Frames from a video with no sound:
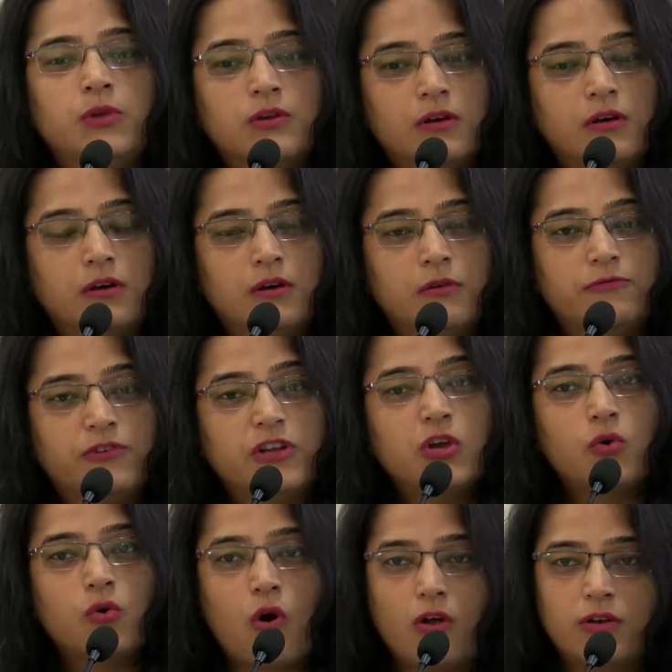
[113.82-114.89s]
uh,
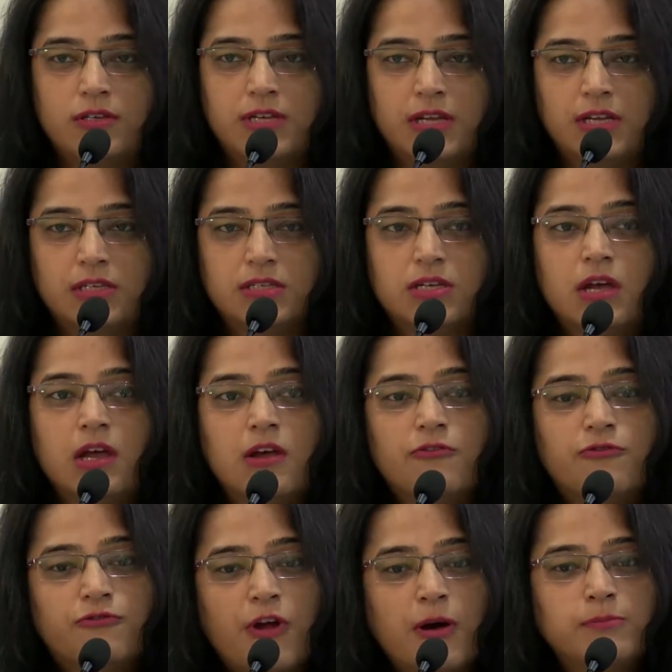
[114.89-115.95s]
video content
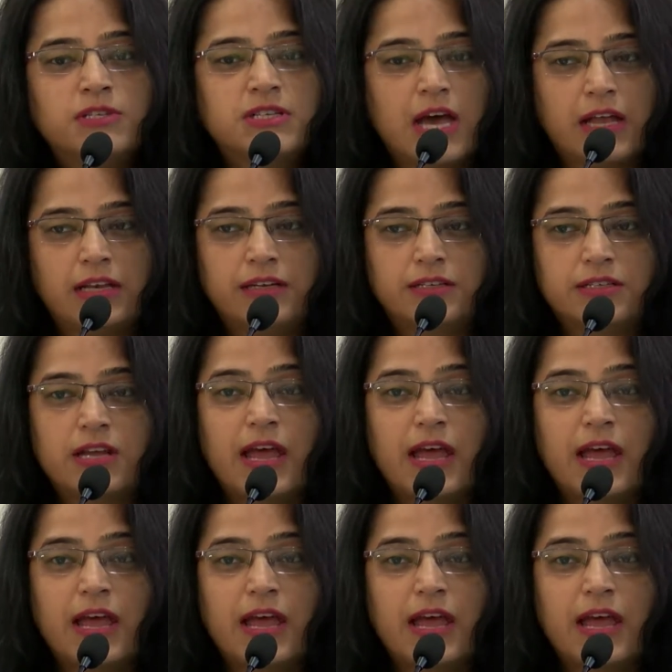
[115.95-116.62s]
from talent